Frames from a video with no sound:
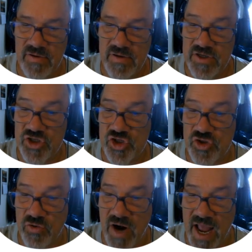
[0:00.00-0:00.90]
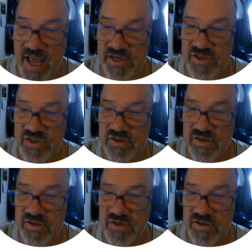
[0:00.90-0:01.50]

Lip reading: stretch,